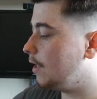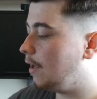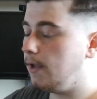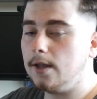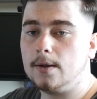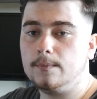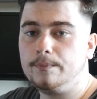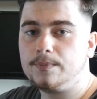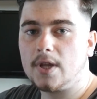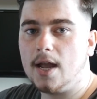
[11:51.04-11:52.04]

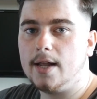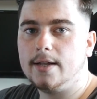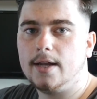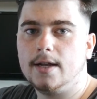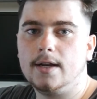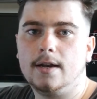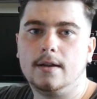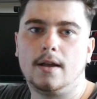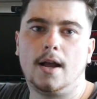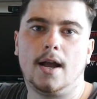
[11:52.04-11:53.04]
And then
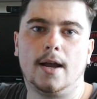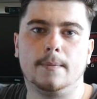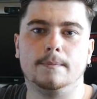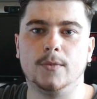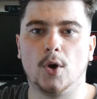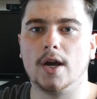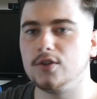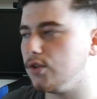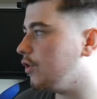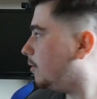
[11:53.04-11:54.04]
I'm not
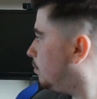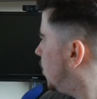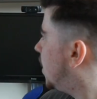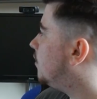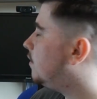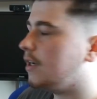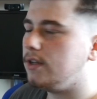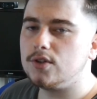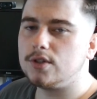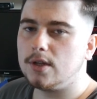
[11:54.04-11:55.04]
actually going to plug everything
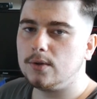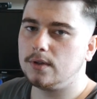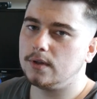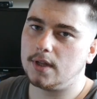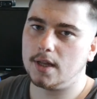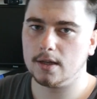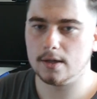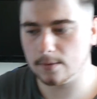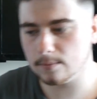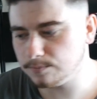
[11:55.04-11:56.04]
in just now.
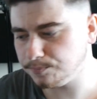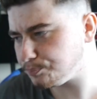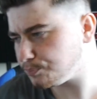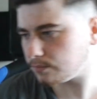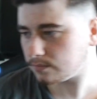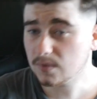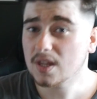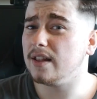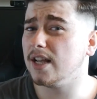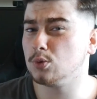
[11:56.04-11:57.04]

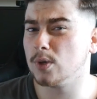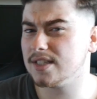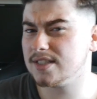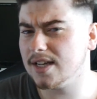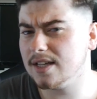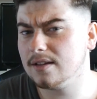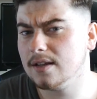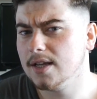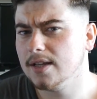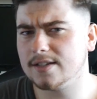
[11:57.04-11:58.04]
That's why I said
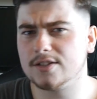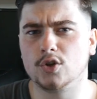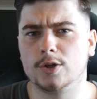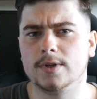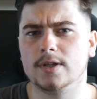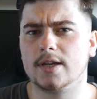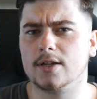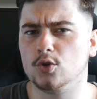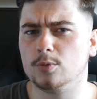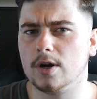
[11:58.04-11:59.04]
this is going to be like a
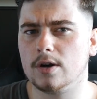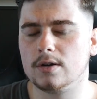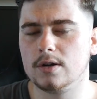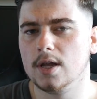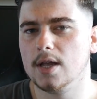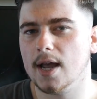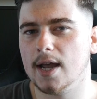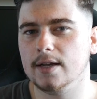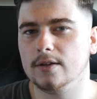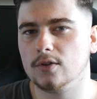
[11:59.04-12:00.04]
two-parter.
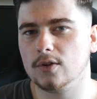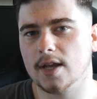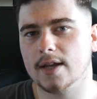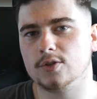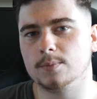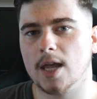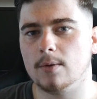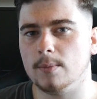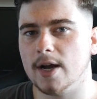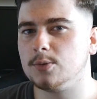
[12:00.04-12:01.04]
I need to get some
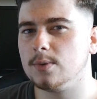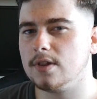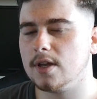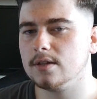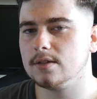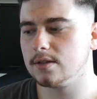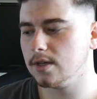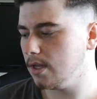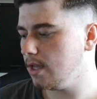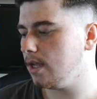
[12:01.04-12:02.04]
cable management things
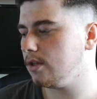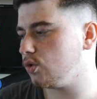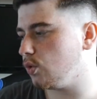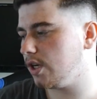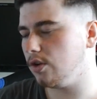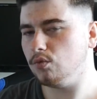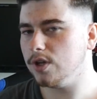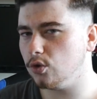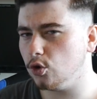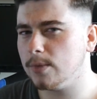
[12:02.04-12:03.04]
so I can
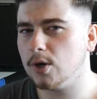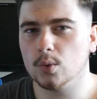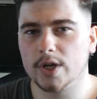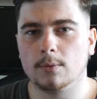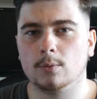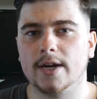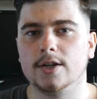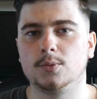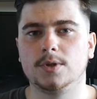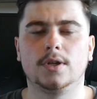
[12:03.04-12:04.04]
redo my whole cable
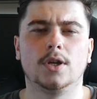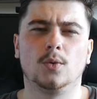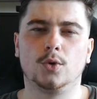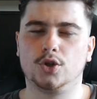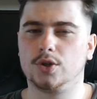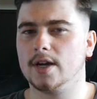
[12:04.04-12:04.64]
management. Would you